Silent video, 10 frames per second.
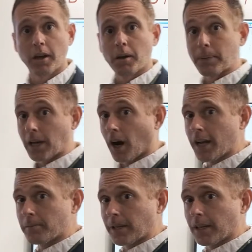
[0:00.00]

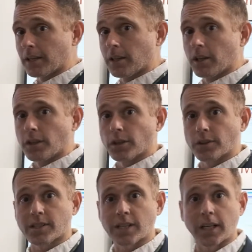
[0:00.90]
Behind me,
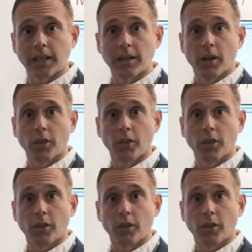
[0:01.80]
you'll see